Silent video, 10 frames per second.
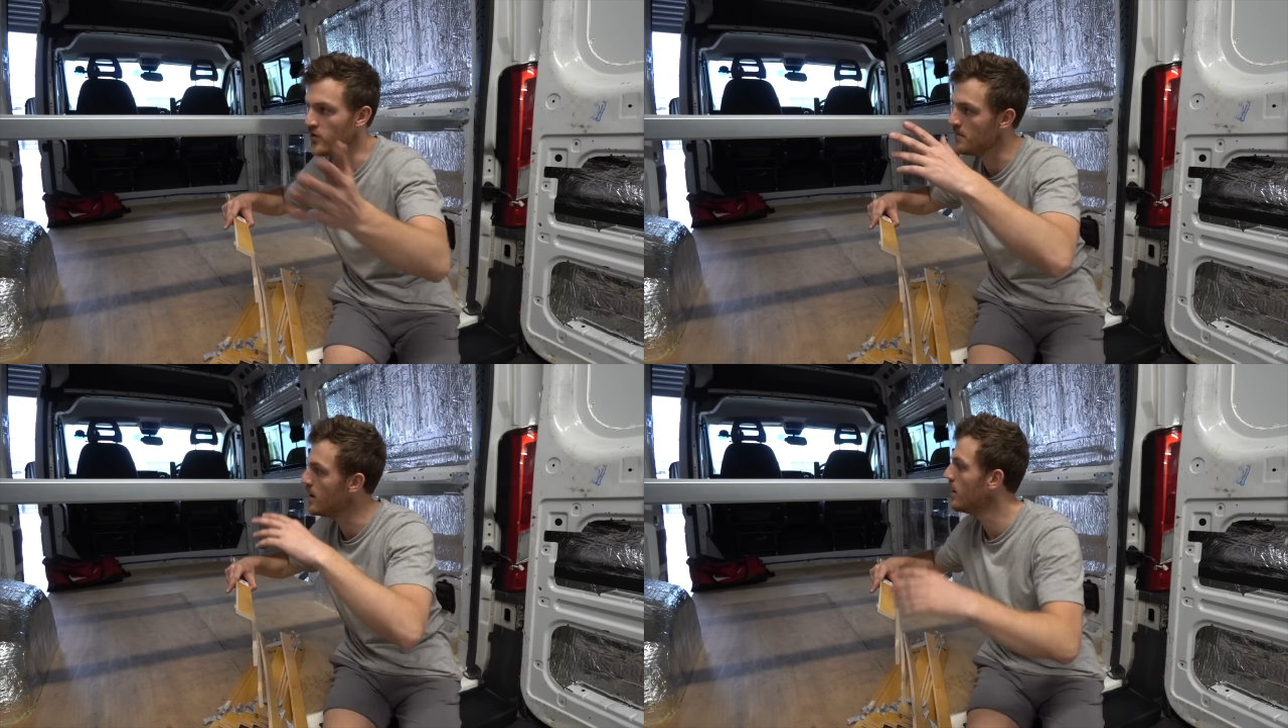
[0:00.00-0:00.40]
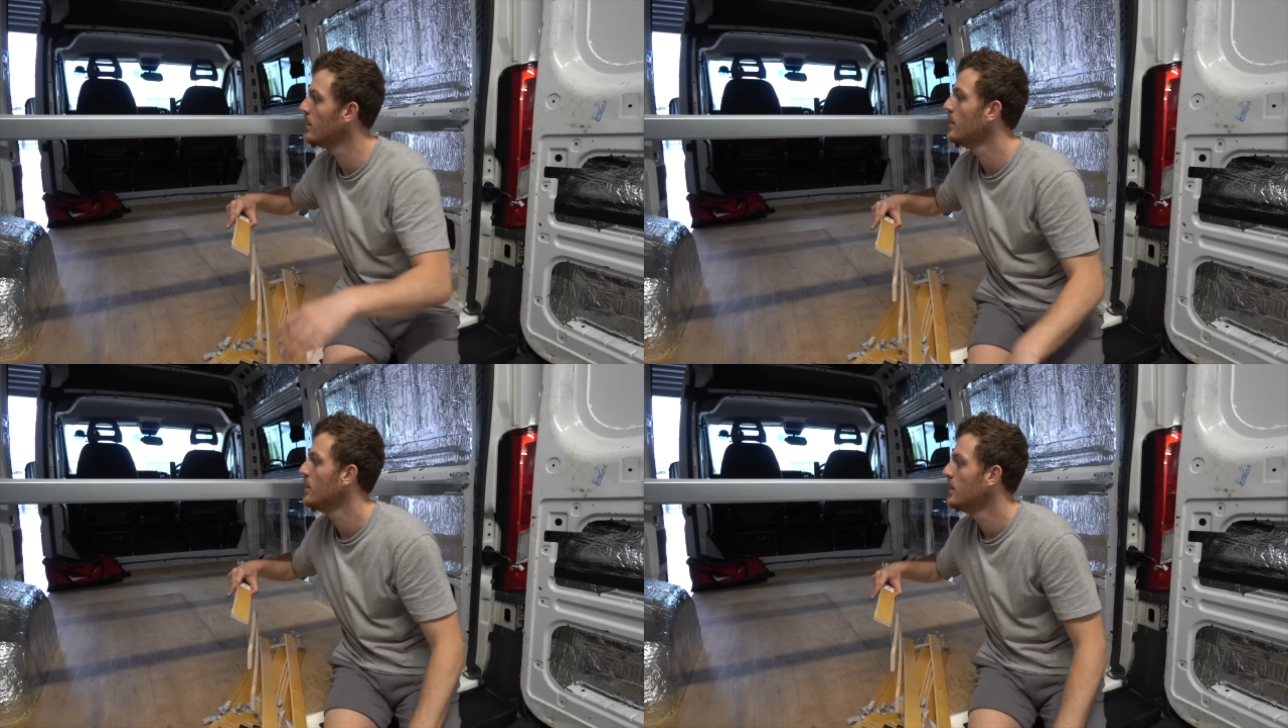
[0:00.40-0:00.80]
them
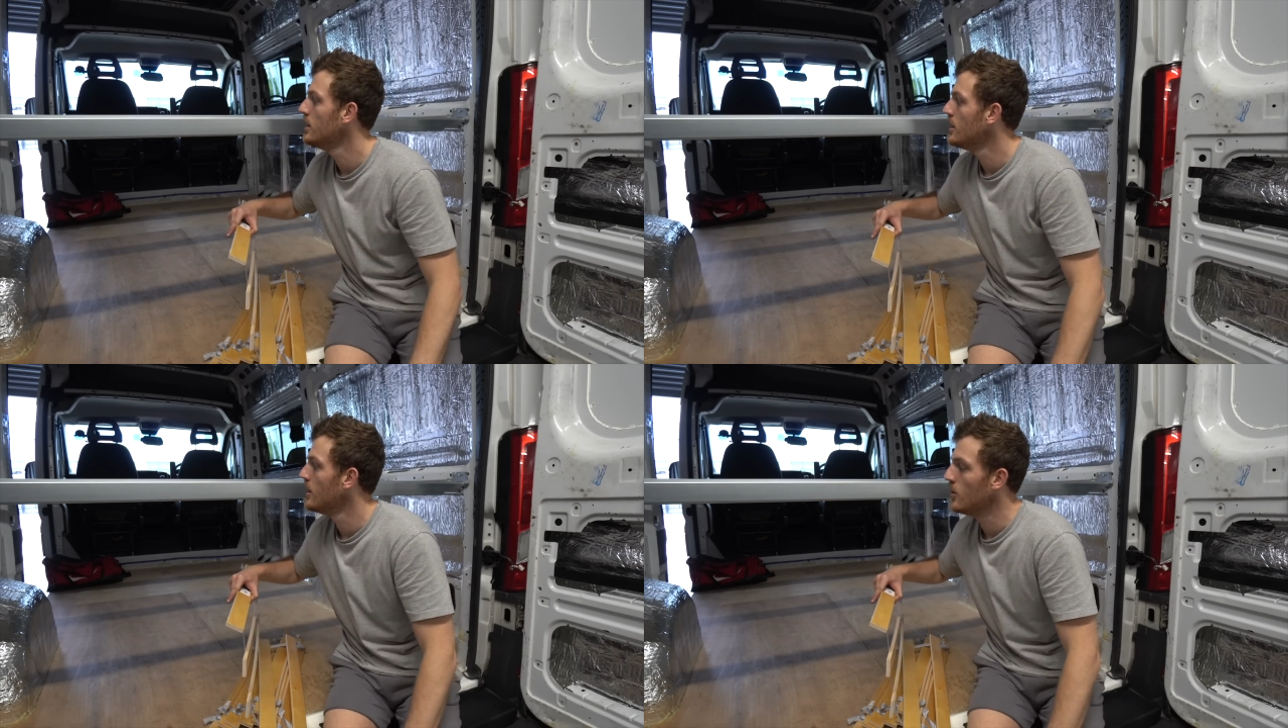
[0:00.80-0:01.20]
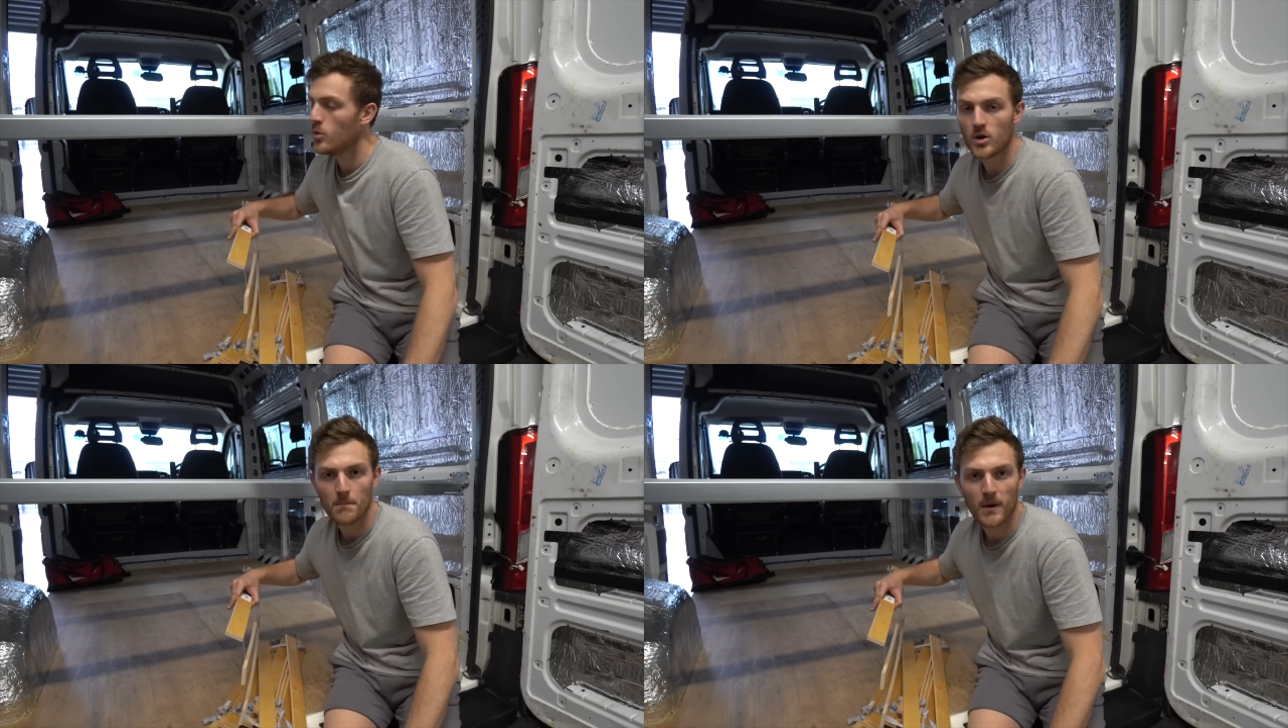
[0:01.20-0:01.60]

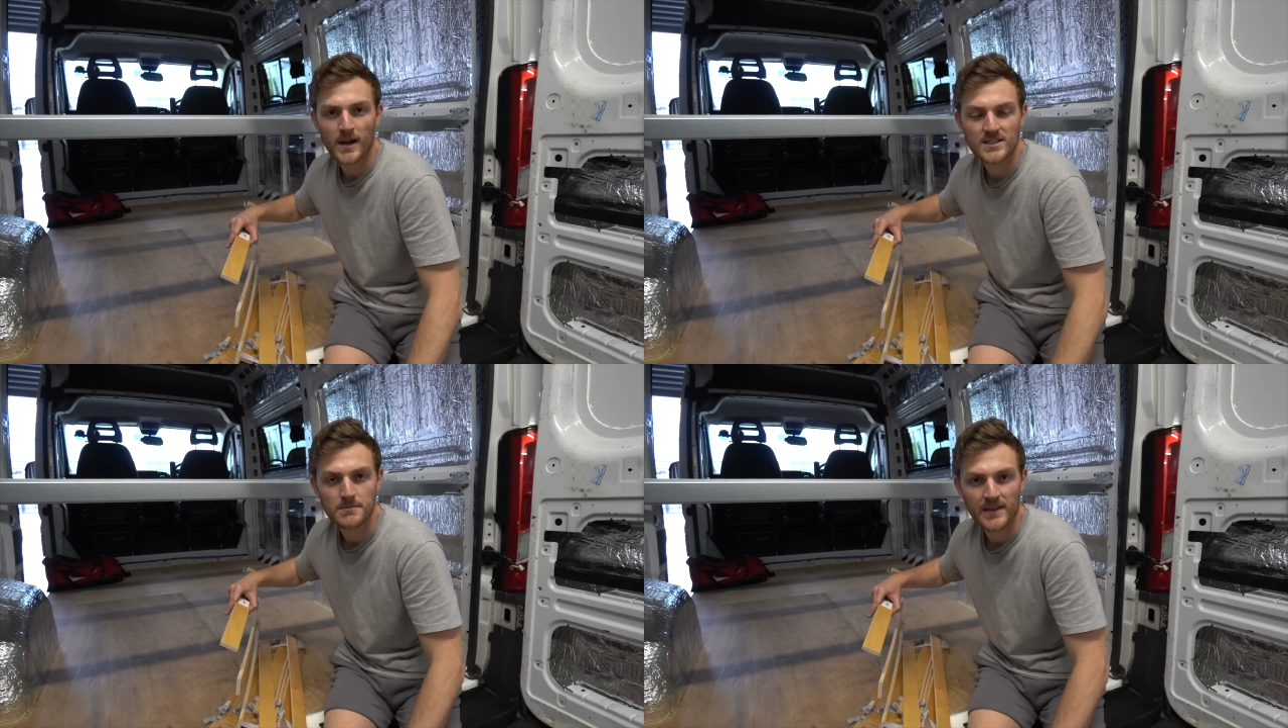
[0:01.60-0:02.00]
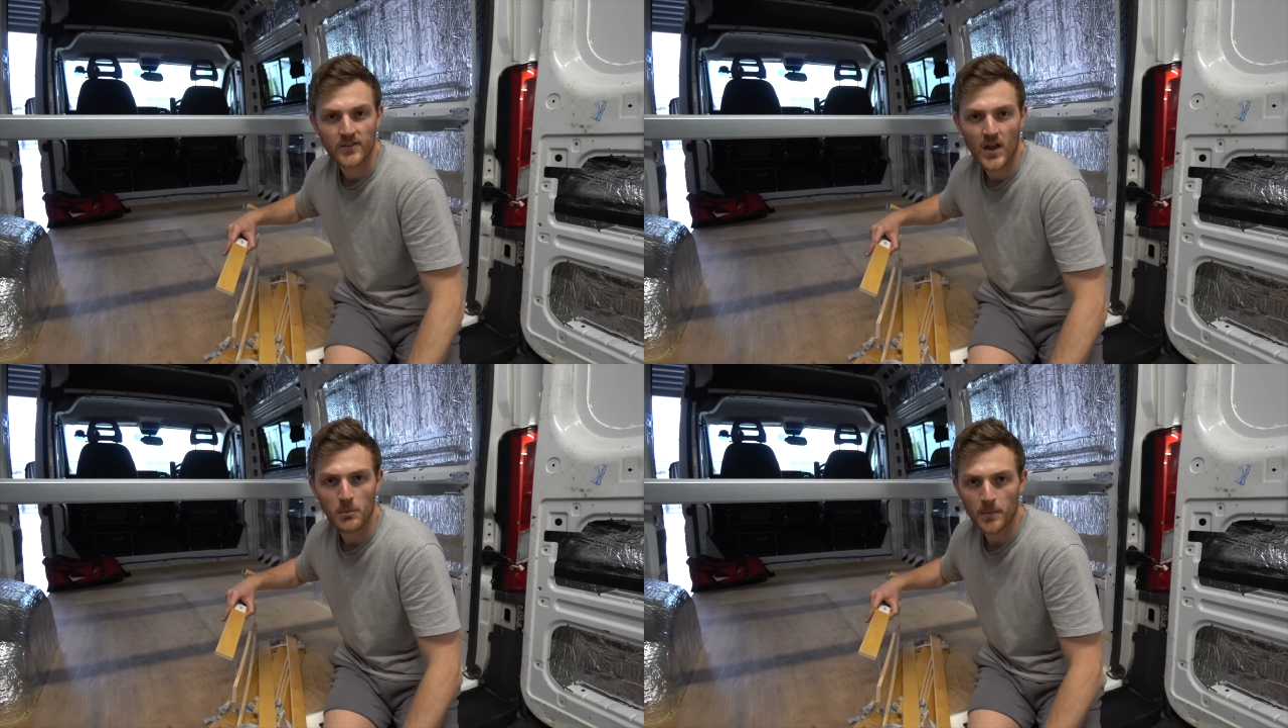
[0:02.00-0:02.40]
will combine to make the double